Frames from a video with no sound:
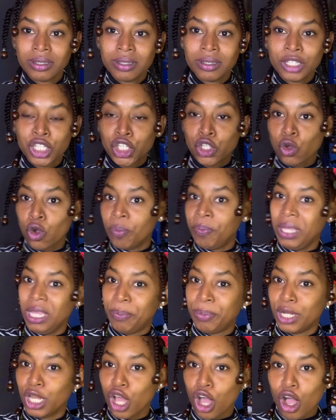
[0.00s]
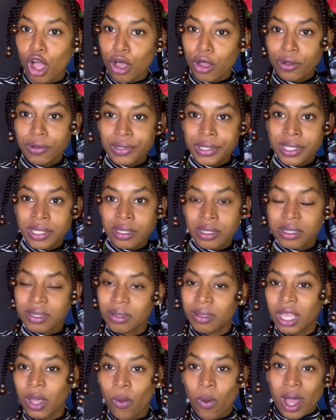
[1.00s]
show people the house.
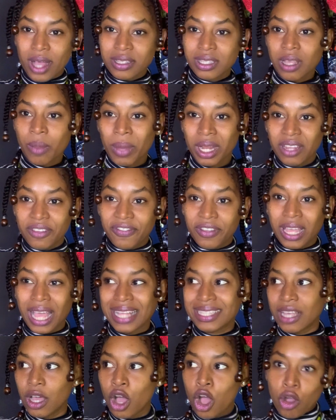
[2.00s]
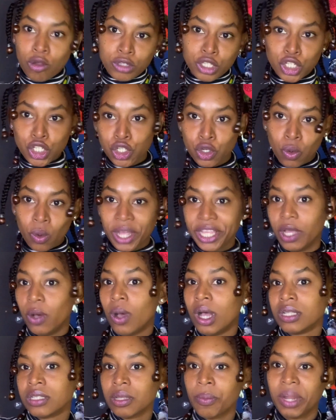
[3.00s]
You want somebody to, as a house shower, you
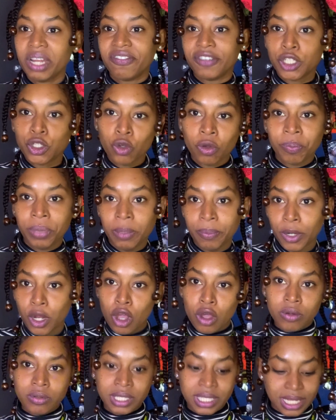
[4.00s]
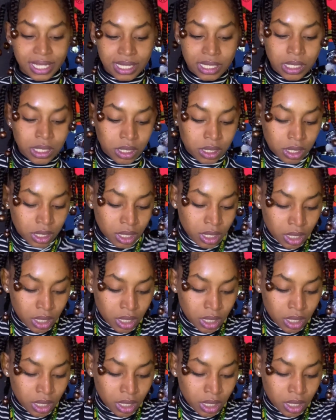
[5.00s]
want somebody to show people houses.